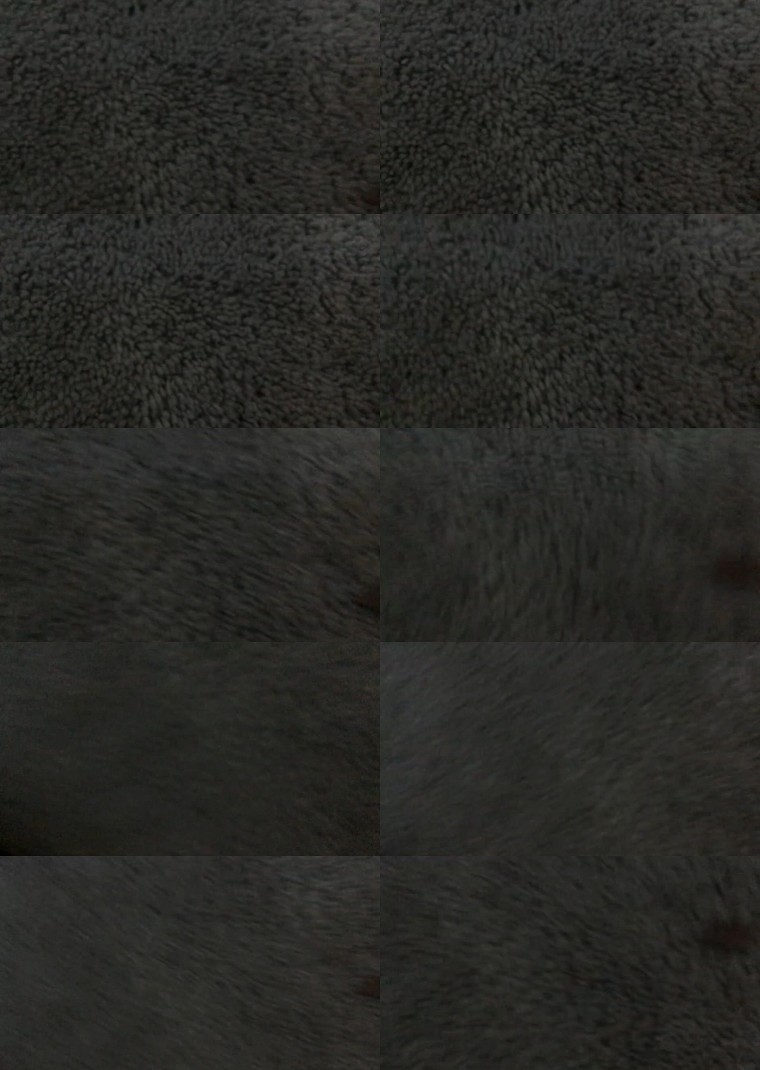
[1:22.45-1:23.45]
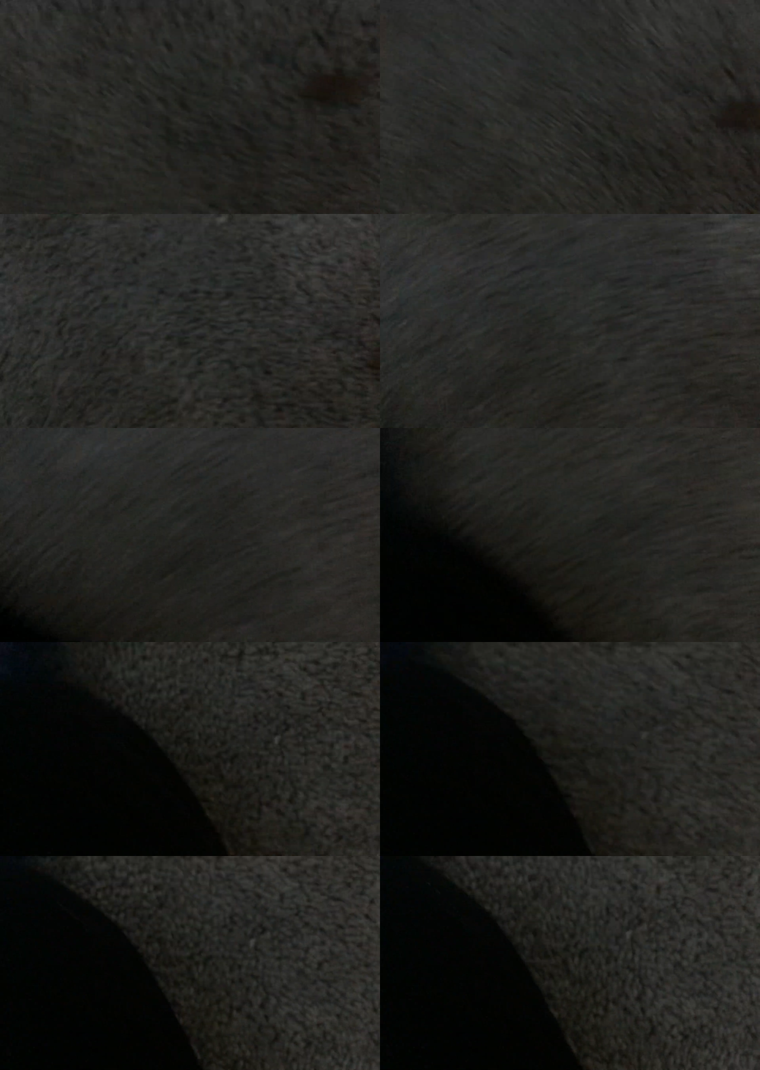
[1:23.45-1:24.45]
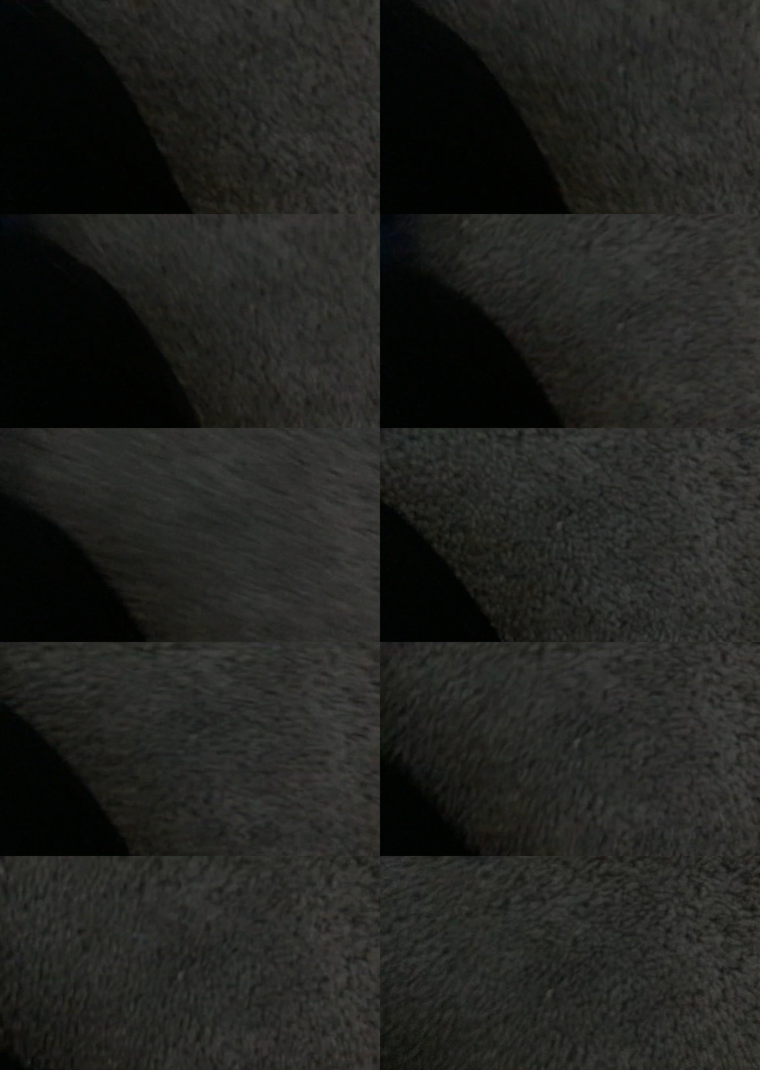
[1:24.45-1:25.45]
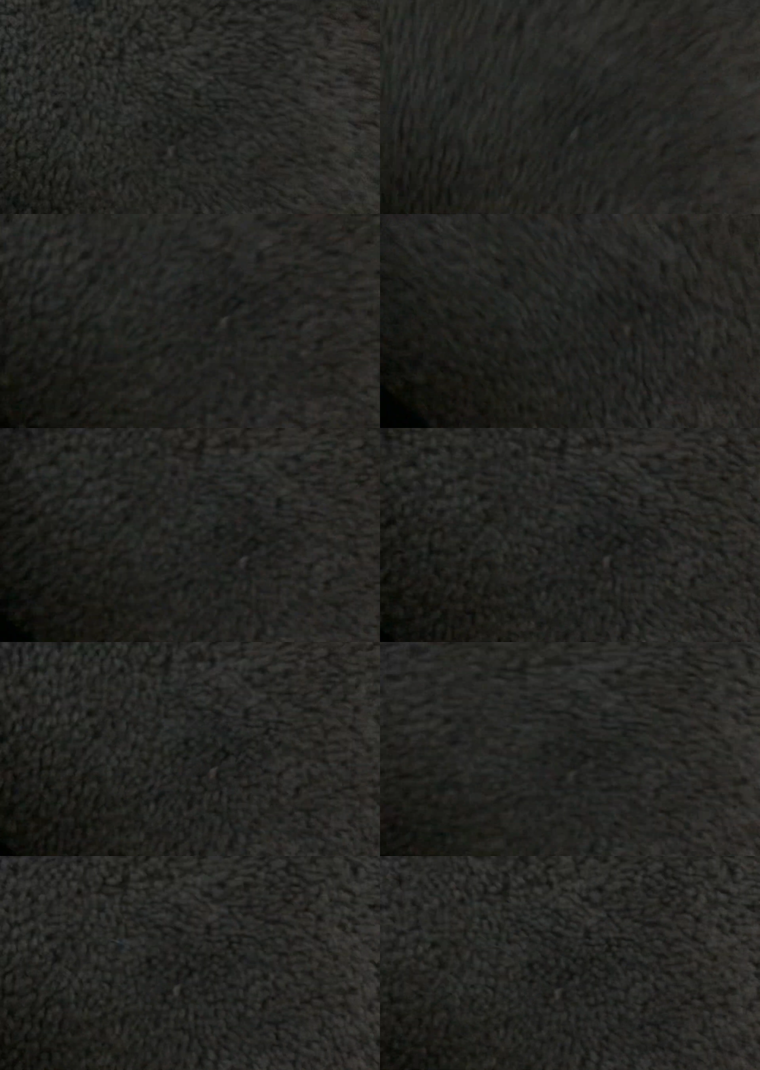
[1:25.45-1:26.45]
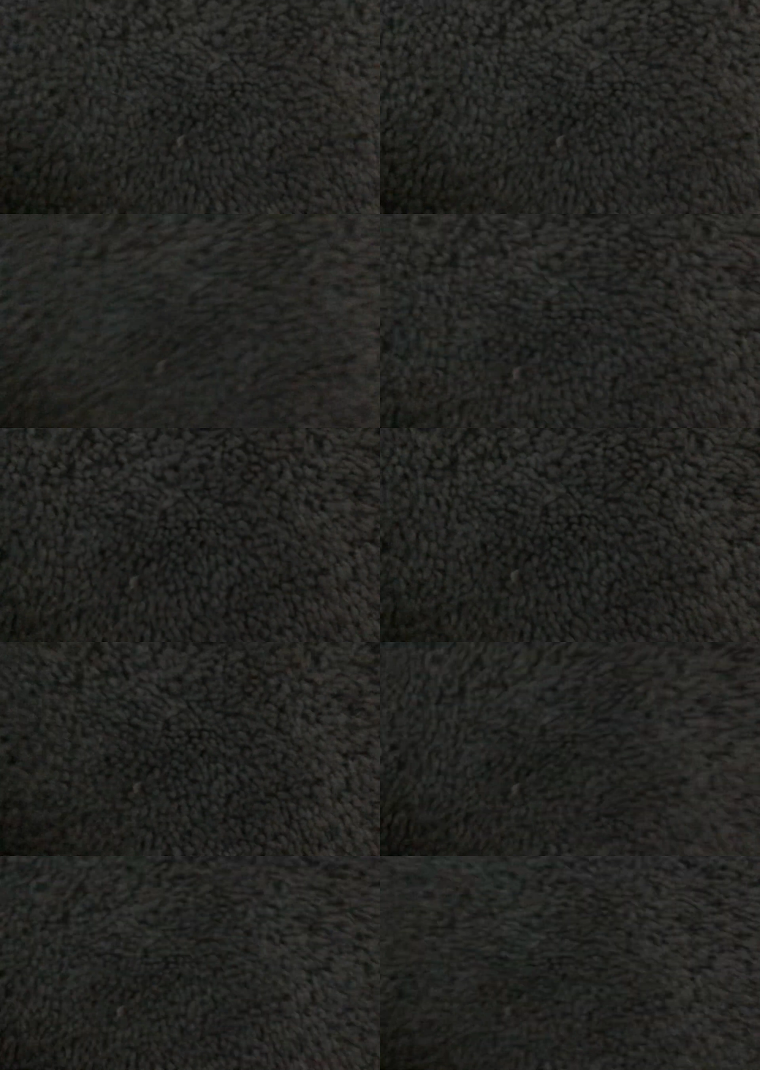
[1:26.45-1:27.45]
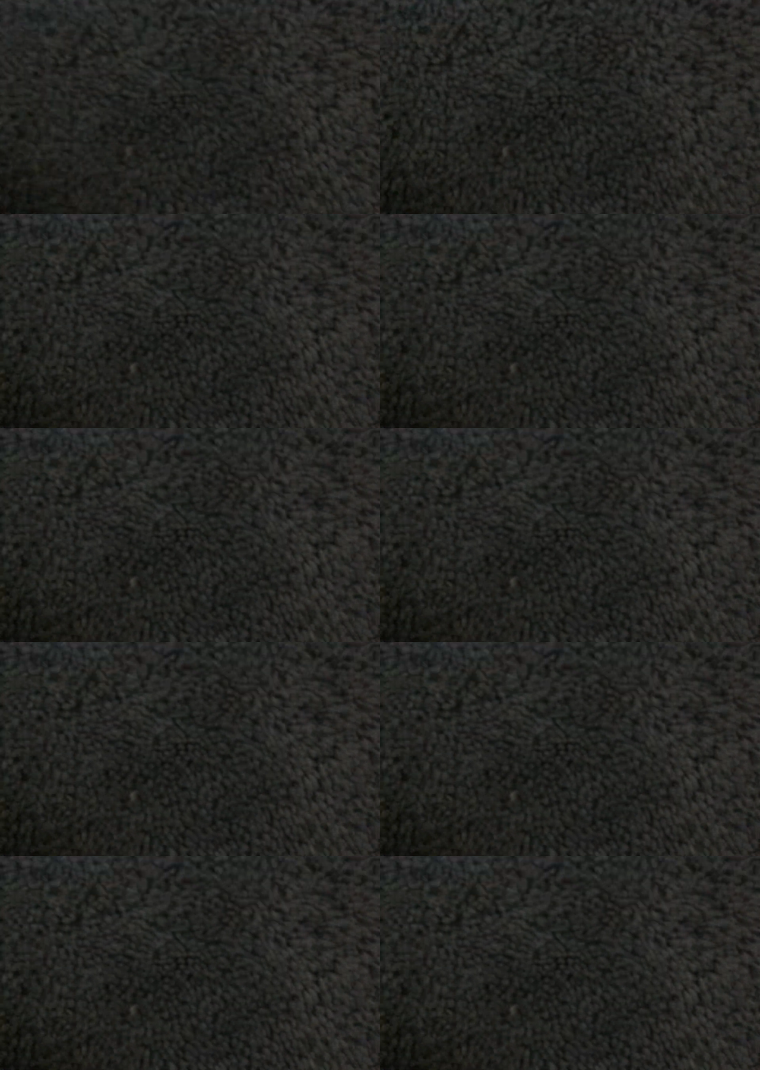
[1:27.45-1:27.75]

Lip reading: [unreadable: no face in view]